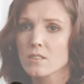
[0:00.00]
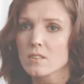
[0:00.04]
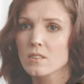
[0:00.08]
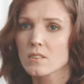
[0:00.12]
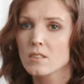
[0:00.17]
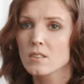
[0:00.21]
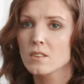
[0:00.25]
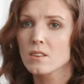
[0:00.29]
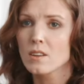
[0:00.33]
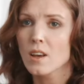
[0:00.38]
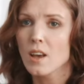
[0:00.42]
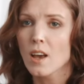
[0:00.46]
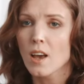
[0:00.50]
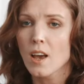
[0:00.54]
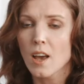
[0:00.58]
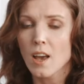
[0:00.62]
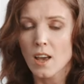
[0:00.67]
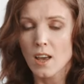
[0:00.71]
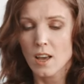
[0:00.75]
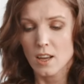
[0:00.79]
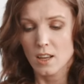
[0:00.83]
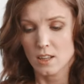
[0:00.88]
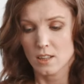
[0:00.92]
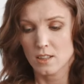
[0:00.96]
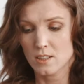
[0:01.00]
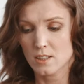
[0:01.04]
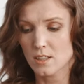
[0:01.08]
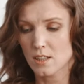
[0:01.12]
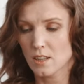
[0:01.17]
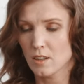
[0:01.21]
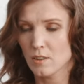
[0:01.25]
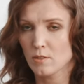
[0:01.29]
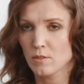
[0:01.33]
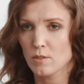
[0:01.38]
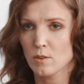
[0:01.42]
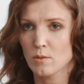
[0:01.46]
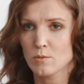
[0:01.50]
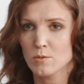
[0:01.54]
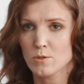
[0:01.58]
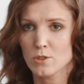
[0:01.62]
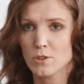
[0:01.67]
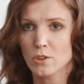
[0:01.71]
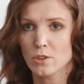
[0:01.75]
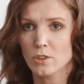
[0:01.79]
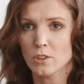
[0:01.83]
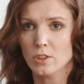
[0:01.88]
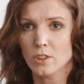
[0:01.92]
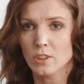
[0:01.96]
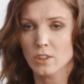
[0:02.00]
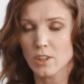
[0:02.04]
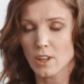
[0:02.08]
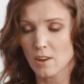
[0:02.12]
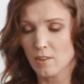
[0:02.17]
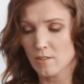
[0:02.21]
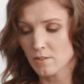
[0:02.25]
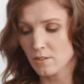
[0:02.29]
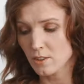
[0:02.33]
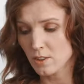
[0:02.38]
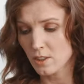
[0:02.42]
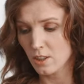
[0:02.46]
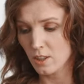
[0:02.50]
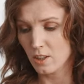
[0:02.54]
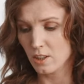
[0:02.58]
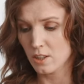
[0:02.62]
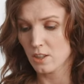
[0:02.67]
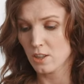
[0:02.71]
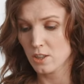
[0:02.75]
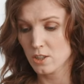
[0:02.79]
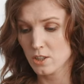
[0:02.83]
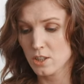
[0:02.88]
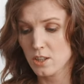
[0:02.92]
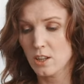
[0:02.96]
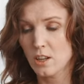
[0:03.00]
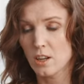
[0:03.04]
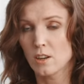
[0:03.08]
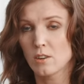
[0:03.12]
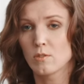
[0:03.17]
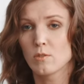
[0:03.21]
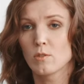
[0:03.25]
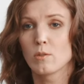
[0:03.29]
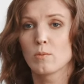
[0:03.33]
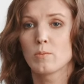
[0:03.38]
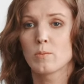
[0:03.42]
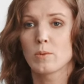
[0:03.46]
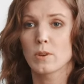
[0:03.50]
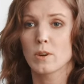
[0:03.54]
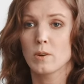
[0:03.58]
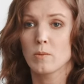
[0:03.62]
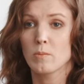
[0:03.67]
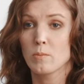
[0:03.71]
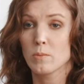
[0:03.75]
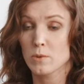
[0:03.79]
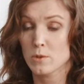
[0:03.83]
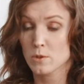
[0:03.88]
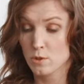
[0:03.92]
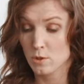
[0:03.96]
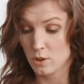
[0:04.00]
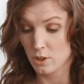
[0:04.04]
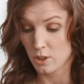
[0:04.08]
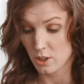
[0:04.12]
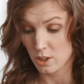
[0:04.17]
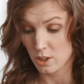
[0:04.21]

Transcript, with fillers: we work on this or at least talk about it? It could be something as simple as this is